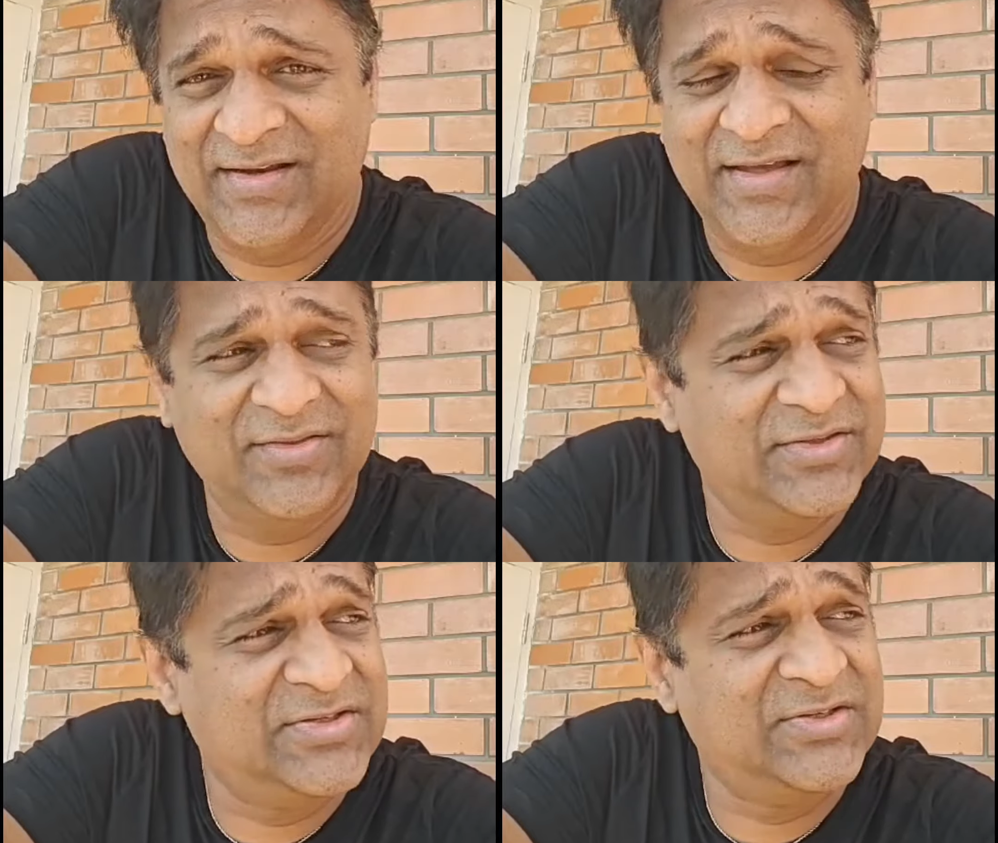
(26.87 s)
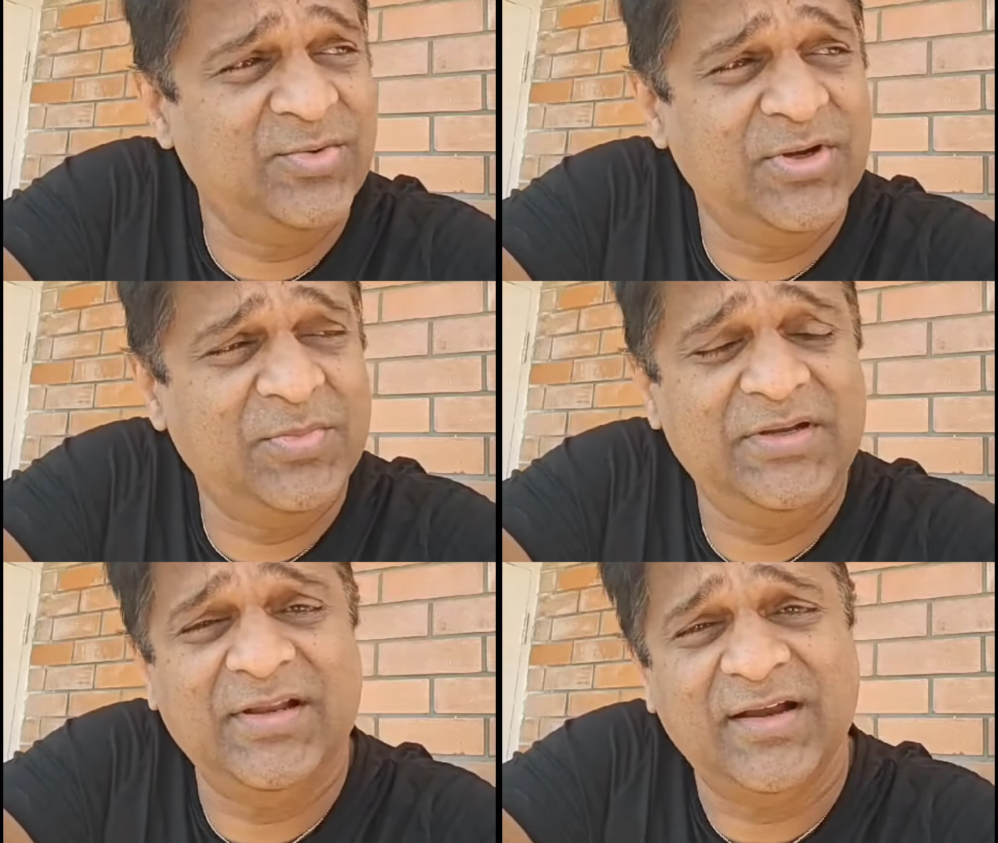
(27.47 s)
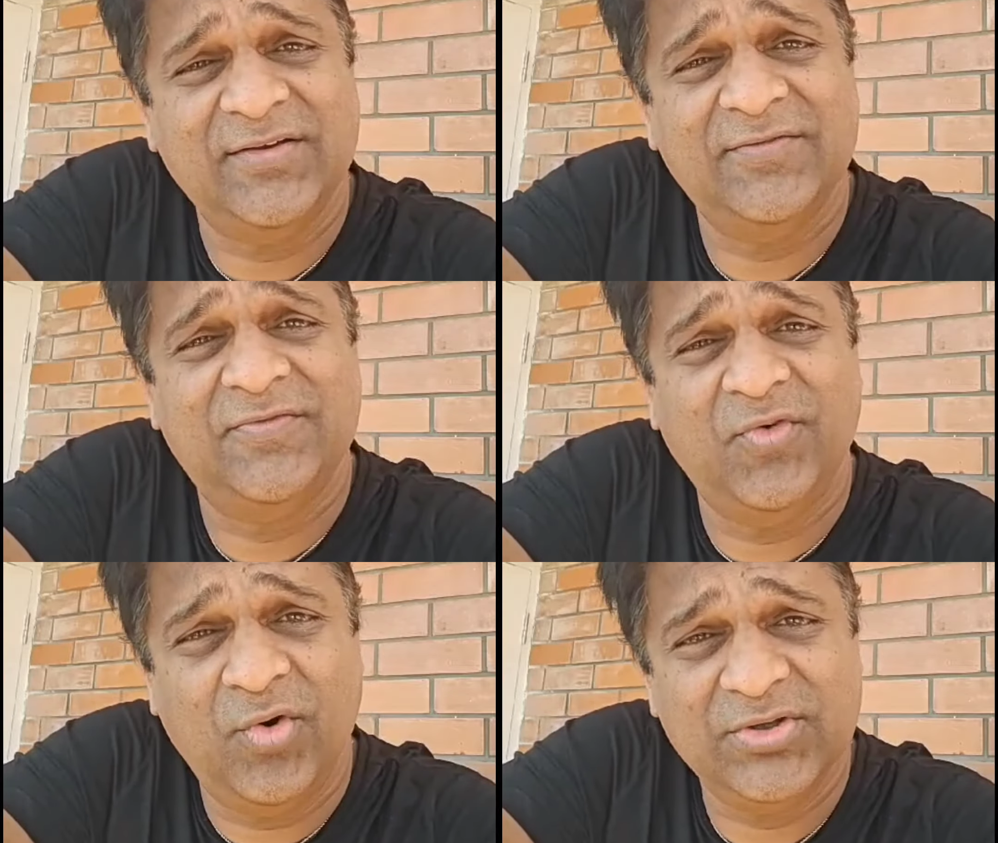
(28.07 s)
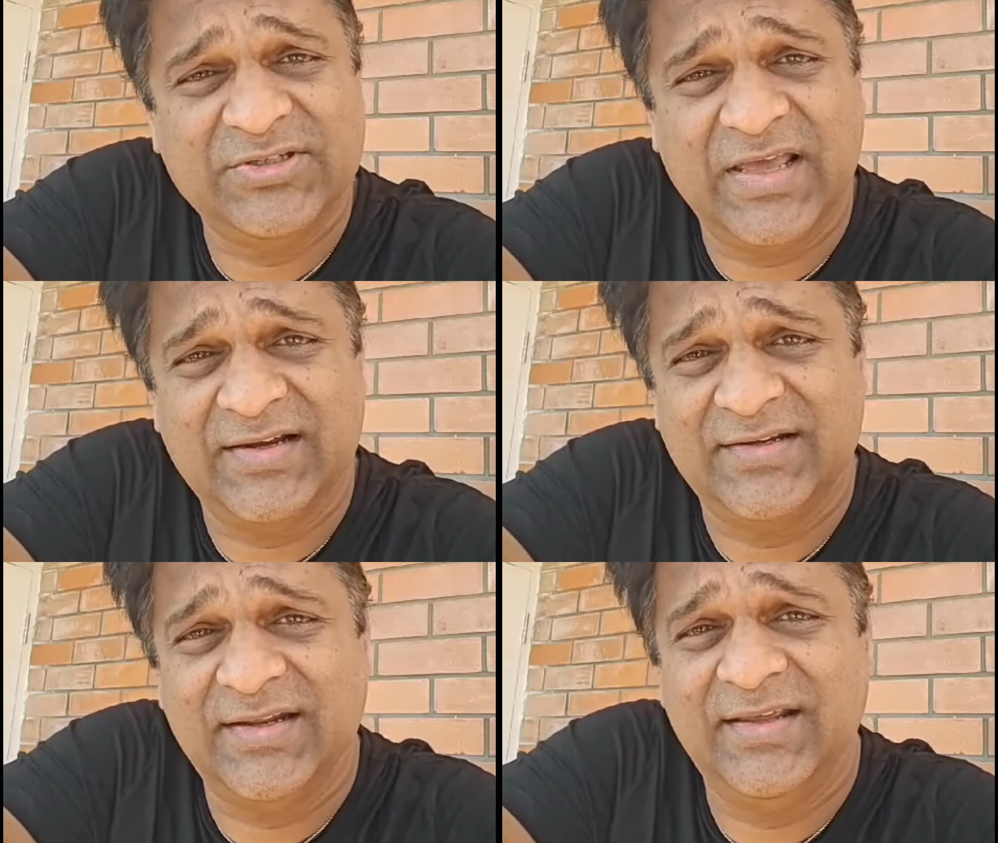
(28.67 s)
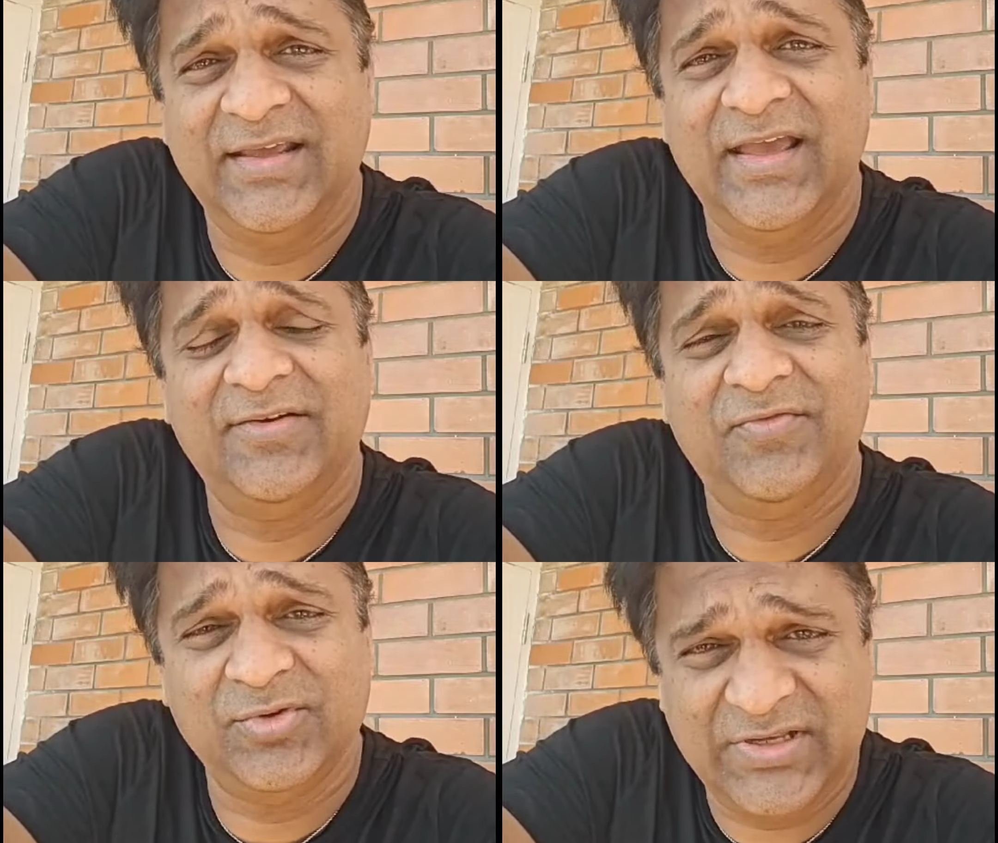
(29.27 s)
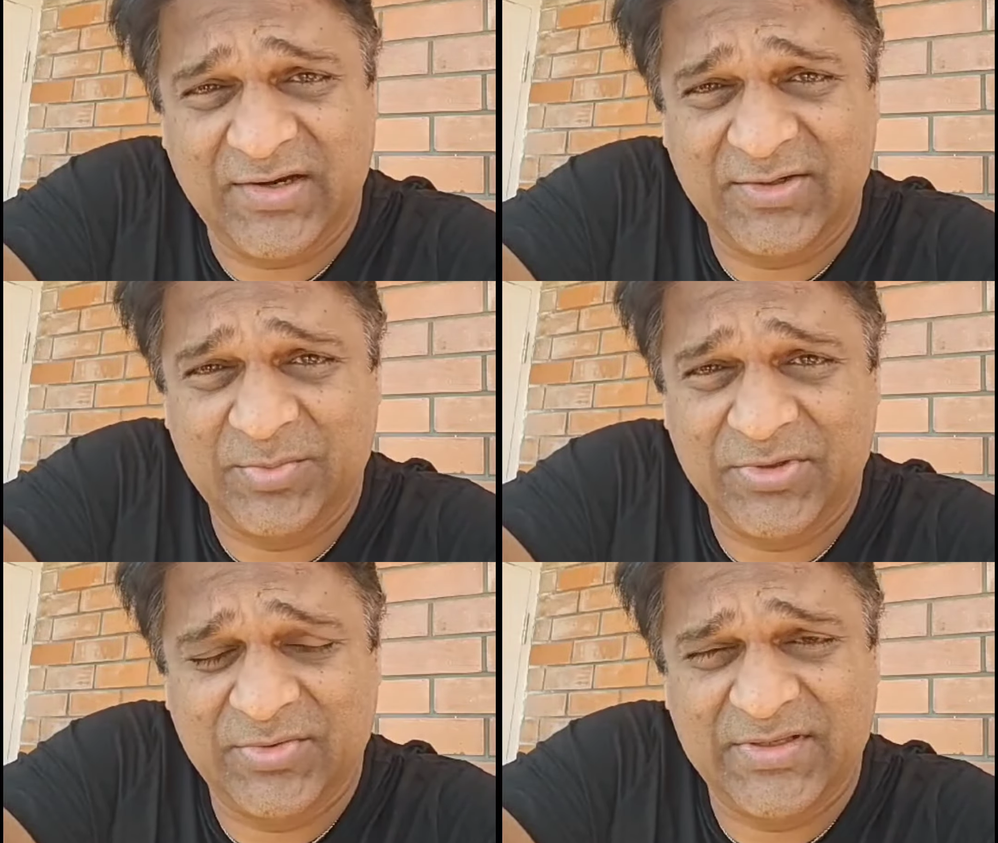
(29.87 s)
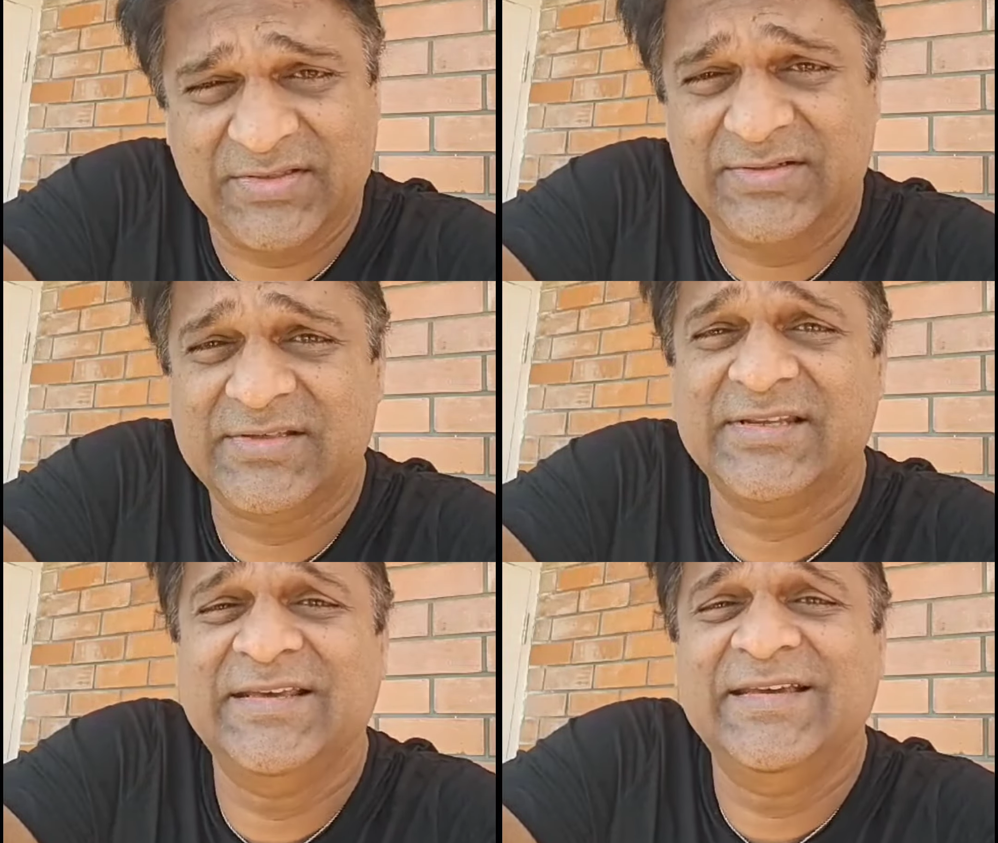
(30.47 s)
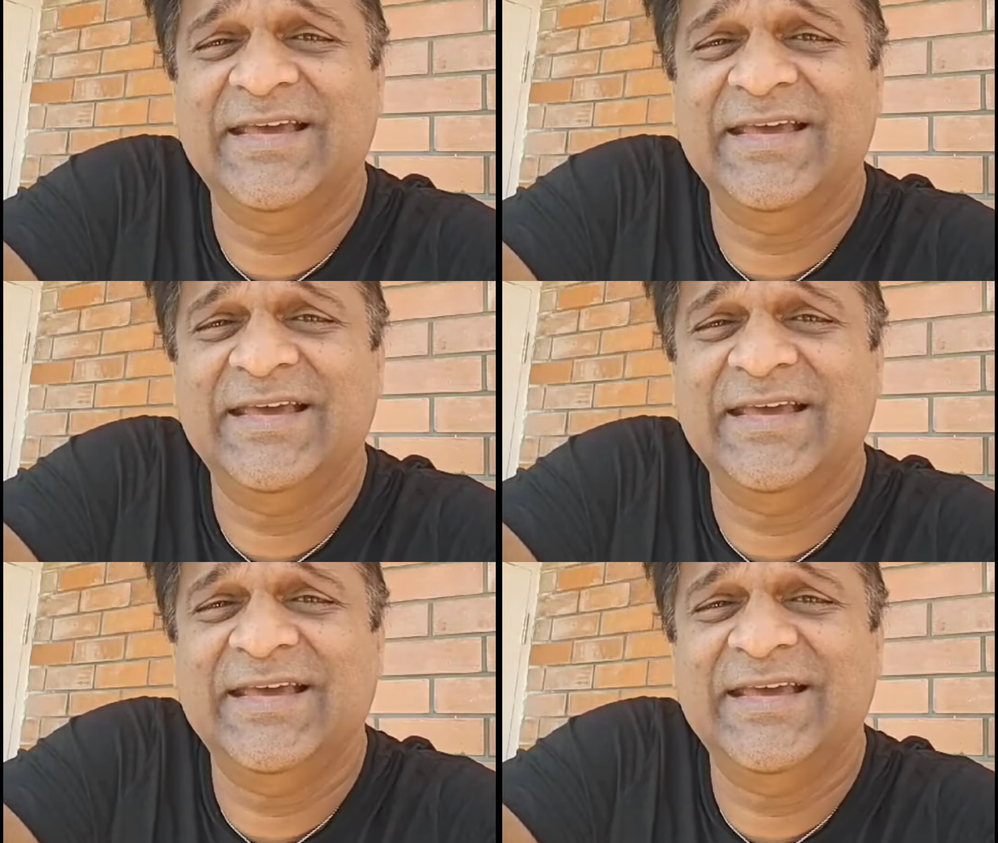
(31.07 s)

Now this is going to be done for charity and for charitable reasons.